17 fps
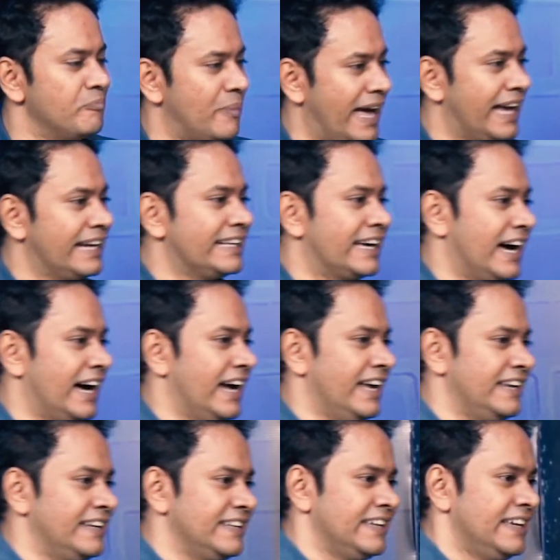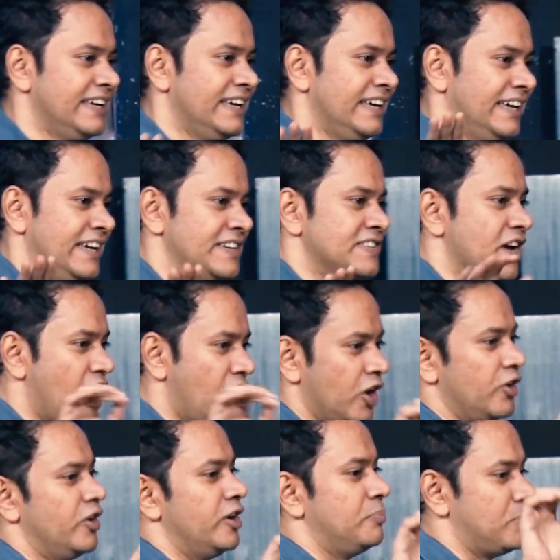mankind is
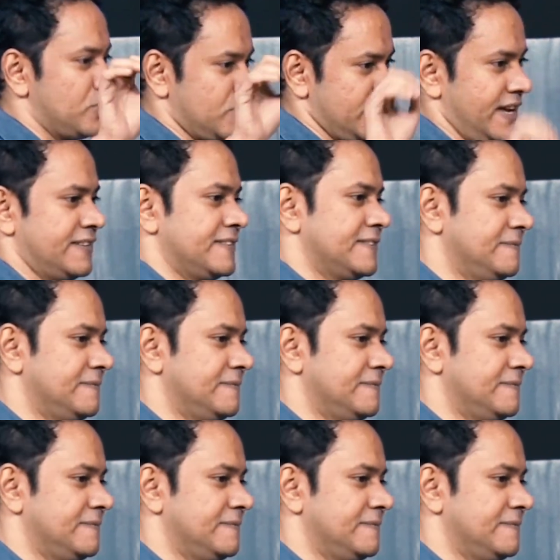100%.